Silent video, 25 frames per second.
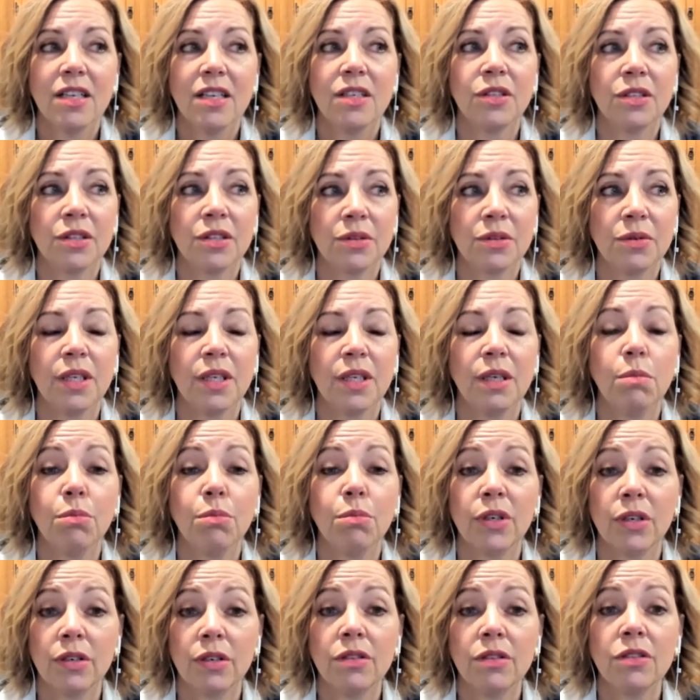to
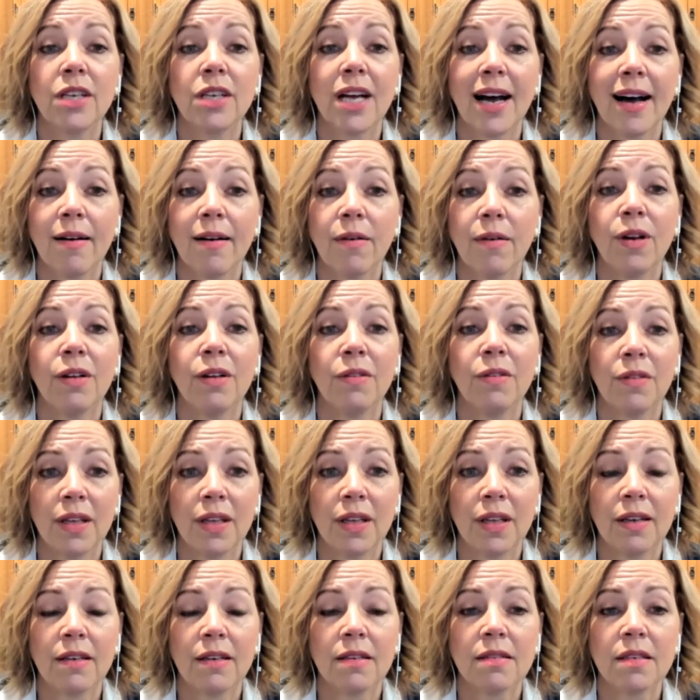emerge out of
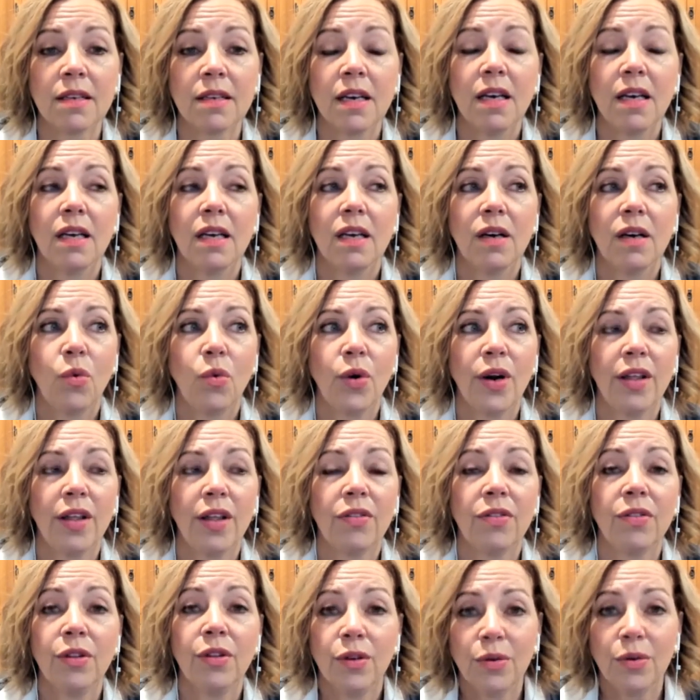this
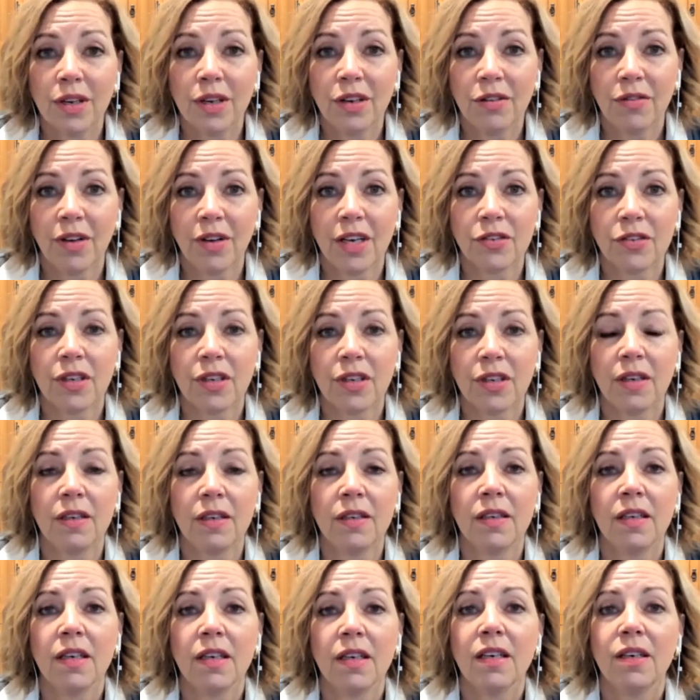with new
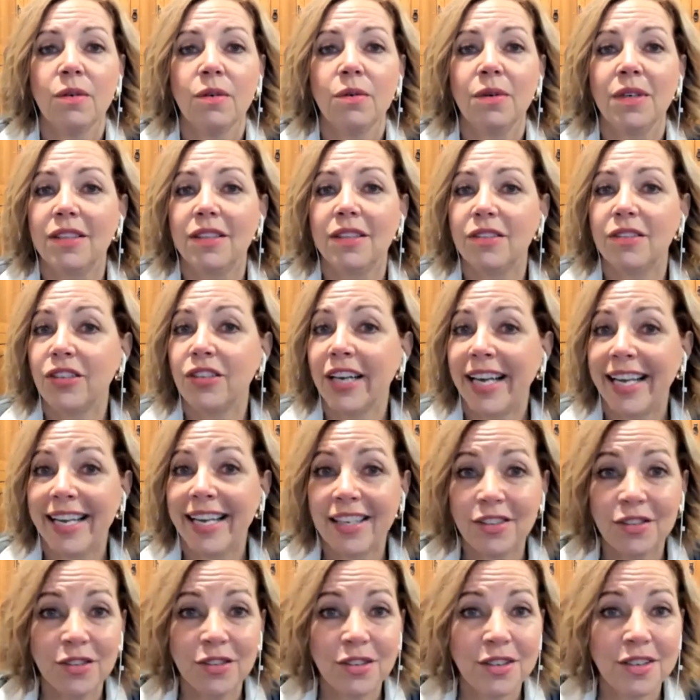innovation, with
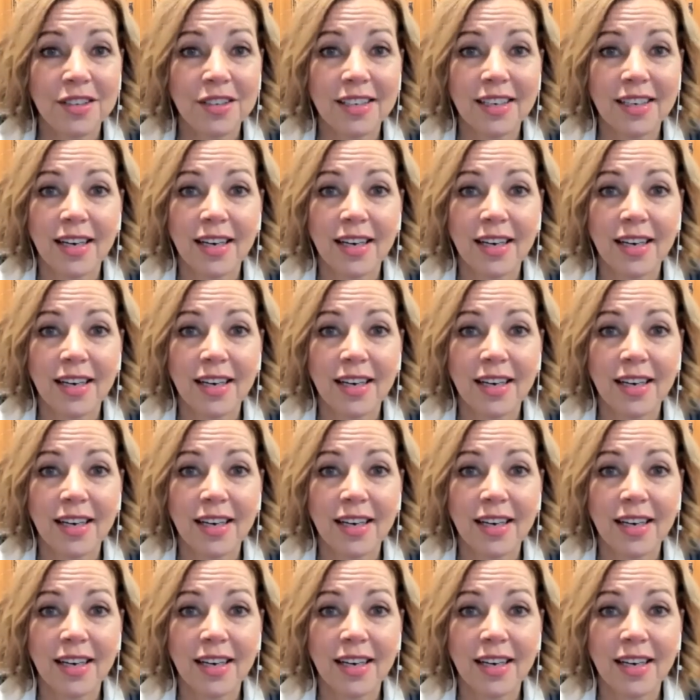changed,